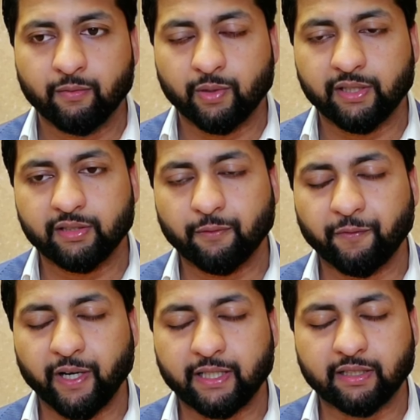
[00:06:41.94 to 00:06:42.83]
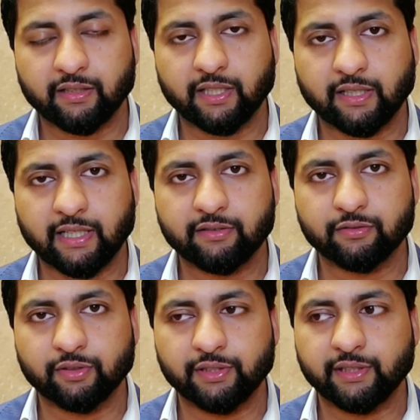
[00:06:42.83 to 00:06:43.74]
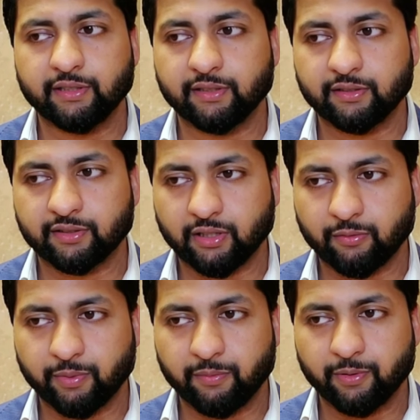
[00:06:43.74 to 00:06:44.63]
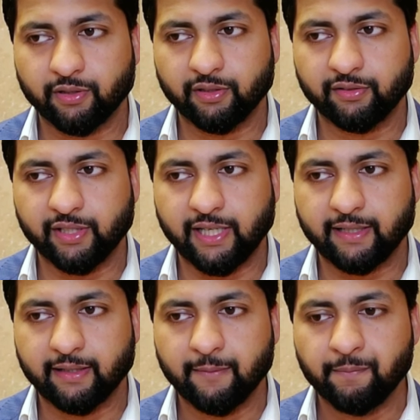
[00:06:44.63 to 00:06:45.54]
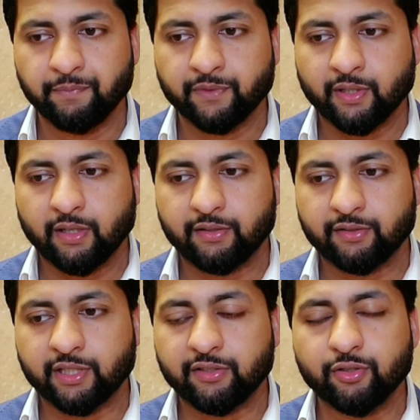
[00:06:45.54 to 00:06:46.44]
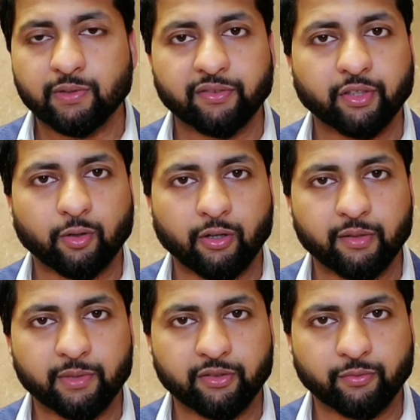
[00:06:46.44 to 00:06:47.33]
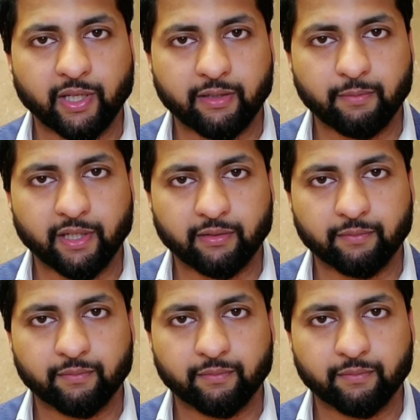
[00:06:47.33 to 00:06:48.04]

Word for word: One other factor that I usually tell people is that the U S economy is very big.